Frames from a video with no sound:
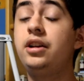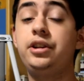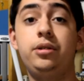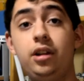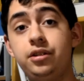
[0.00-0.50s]

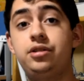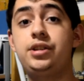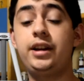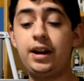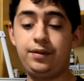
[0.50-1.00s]
you'll
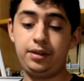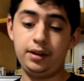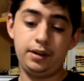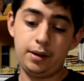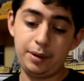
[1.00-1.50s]
understand
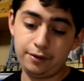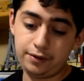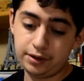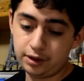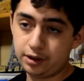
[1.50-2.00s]
everything about
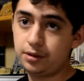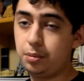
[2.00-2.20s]
physics.